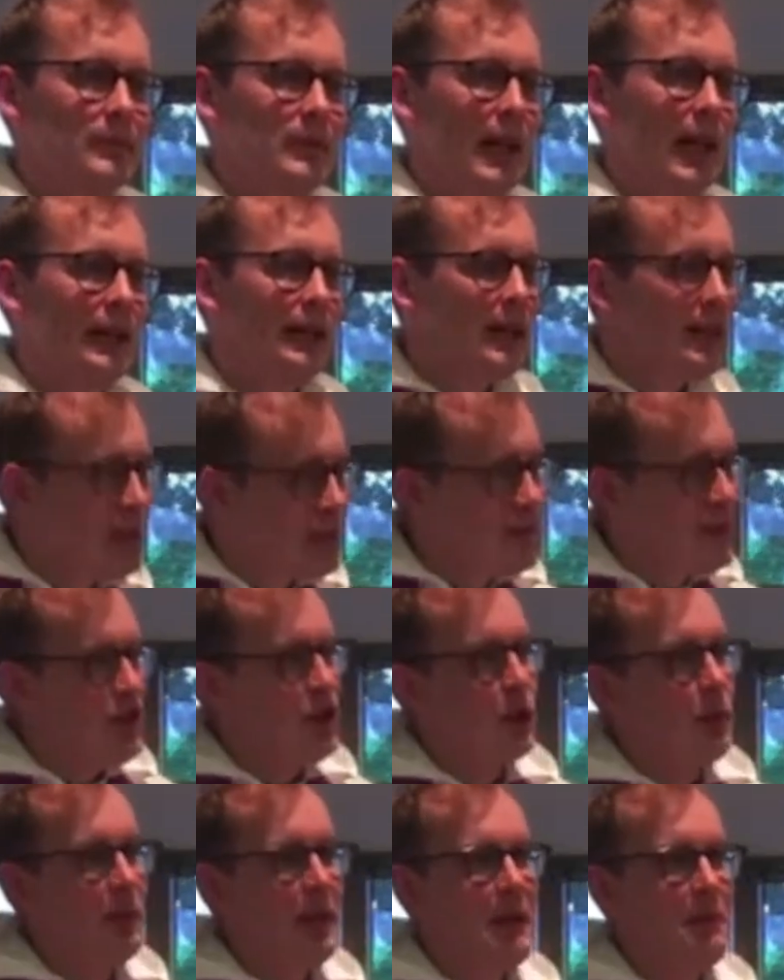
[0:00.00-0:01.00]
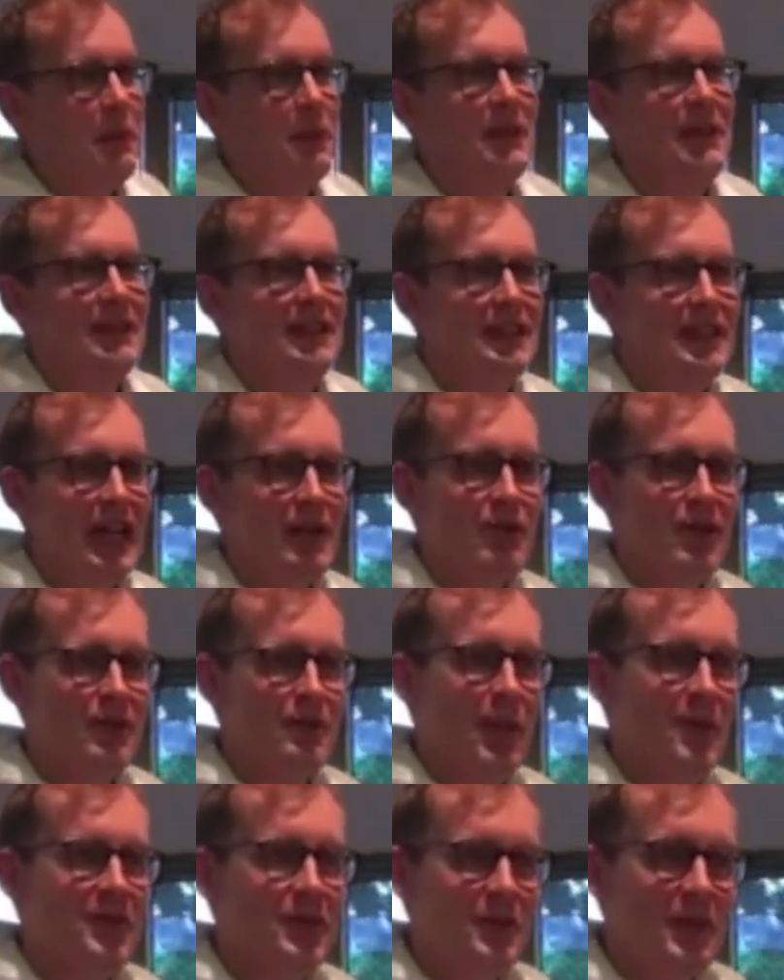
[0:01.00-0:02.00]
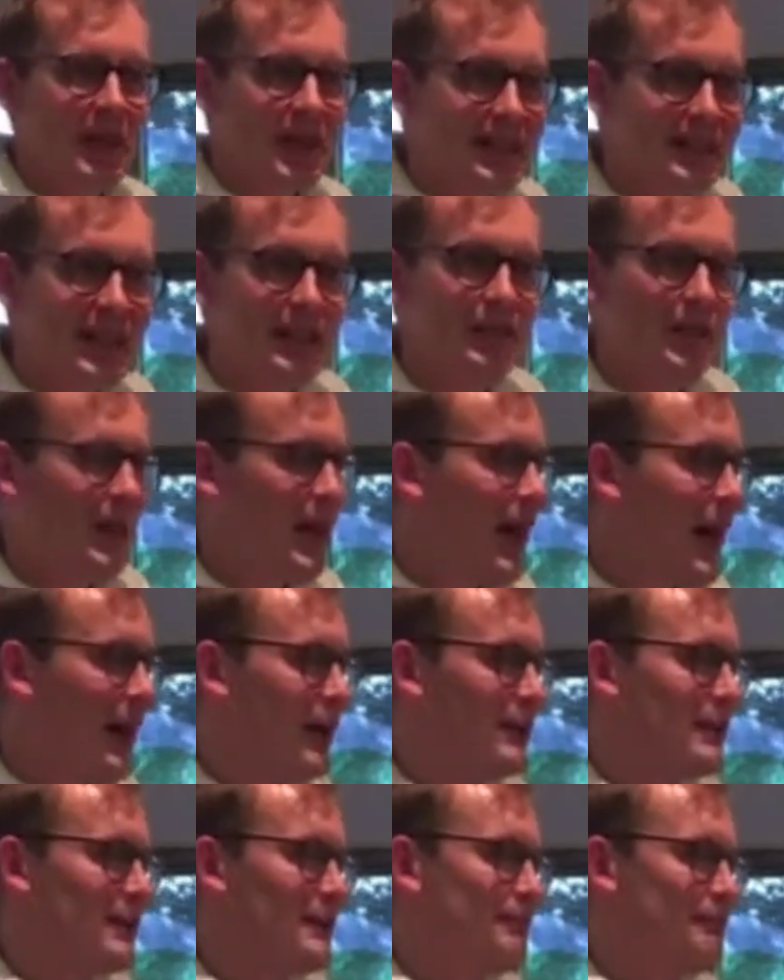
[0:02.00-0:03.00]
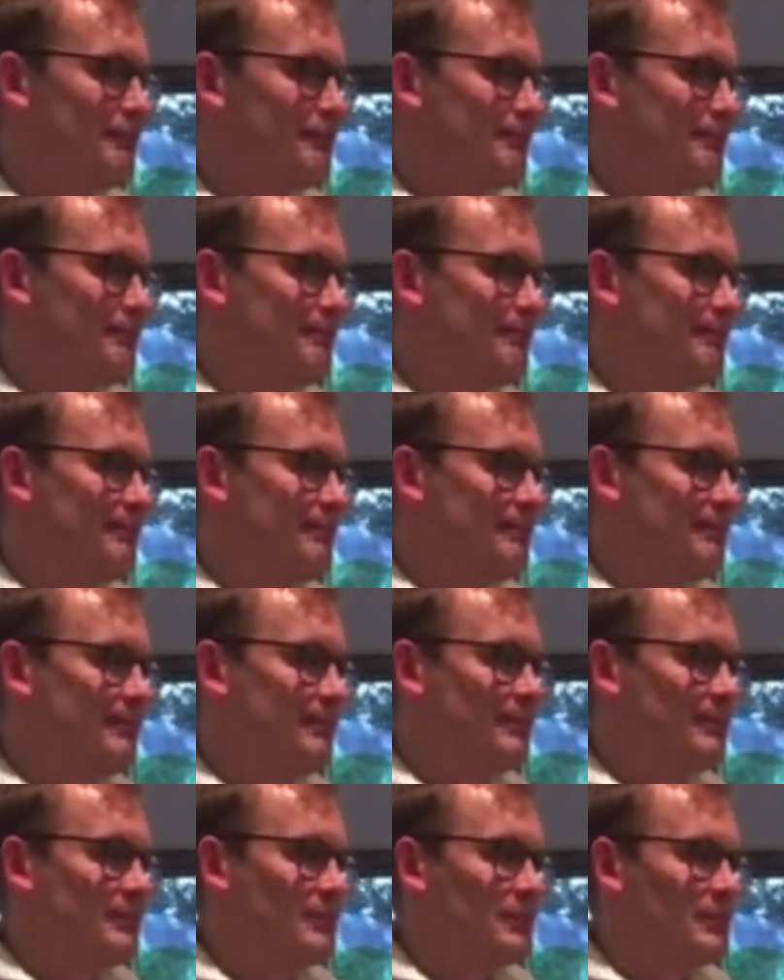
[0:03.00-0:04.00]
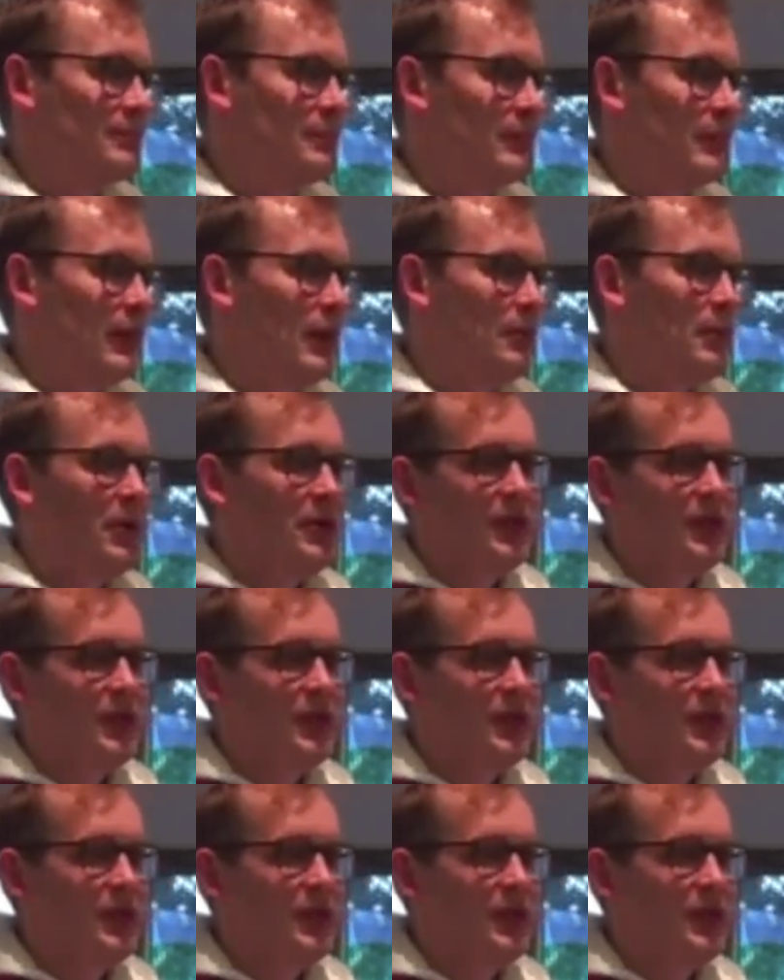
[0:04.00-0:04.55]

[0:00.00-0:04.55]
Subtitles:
And individual people need to take responsibility for that. But